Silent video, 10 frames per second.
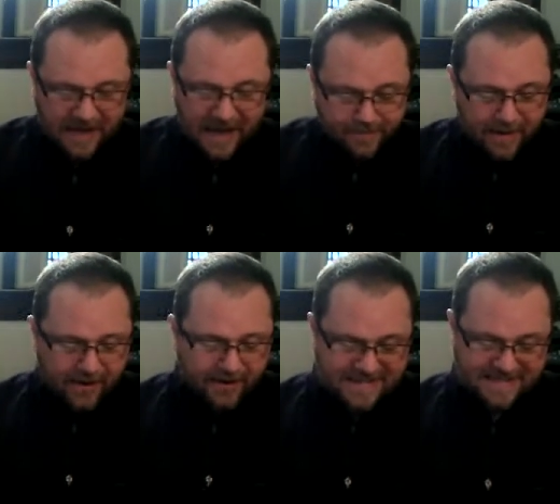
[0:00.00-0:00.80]
And
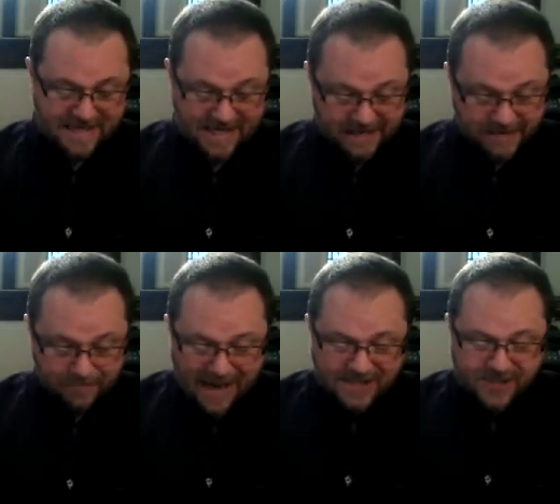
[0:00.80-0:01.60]
Mary said,
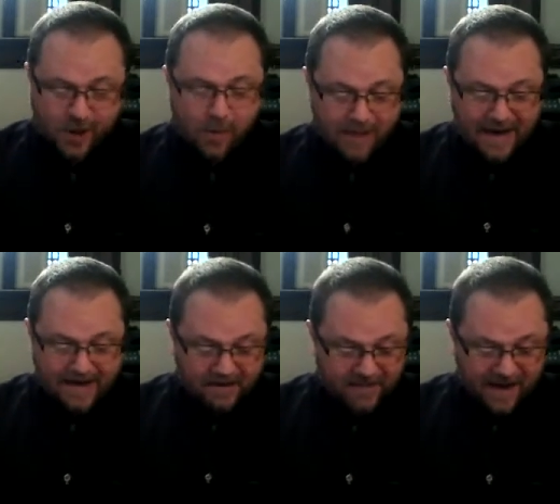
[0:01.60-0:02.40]
My soul
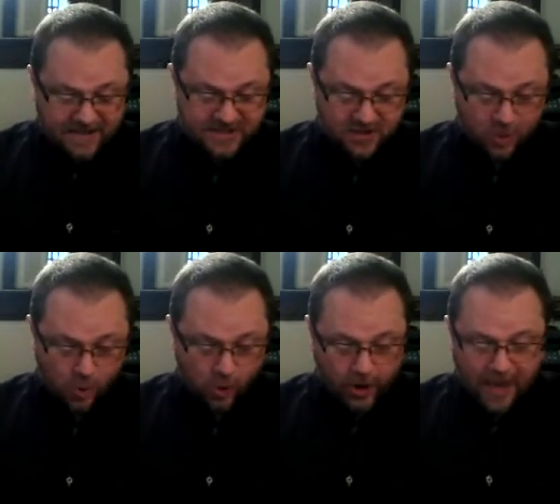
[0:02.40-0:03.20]
magnifies the
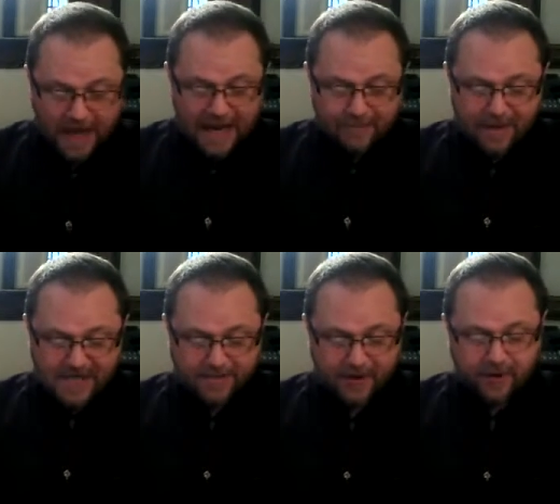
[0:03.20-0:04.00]
Lord, and my
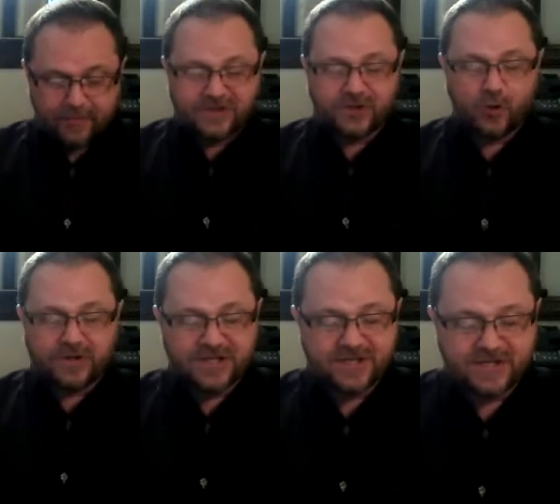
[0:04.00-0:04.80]
spirit
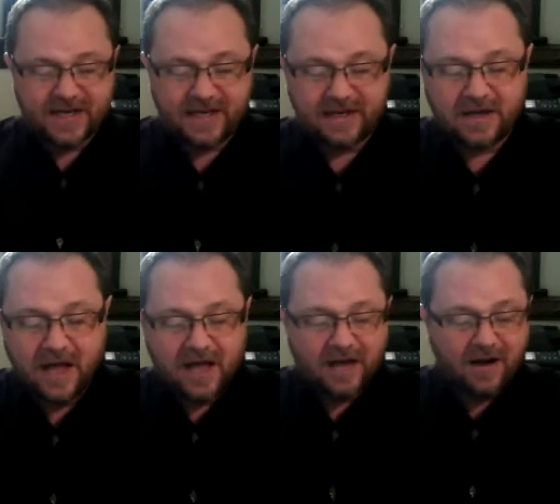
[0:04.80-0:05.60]
rejoices in
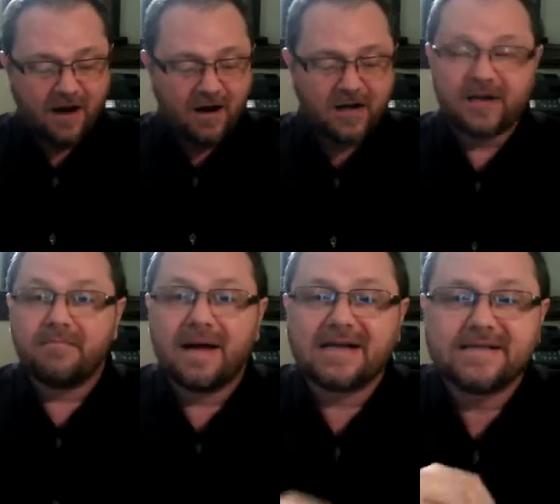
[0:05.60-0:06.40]
God
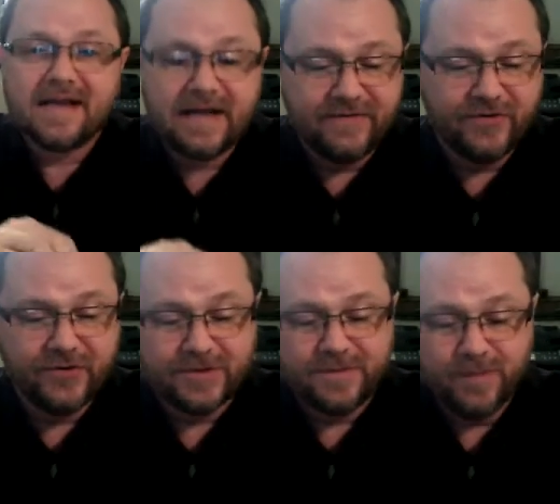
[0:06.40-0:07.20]
my
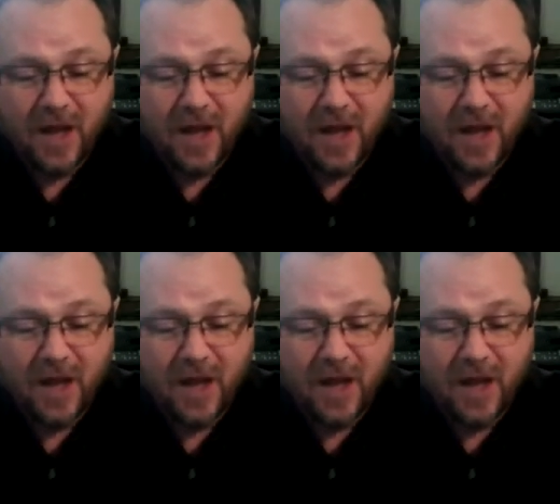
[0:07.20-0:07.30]
Savior.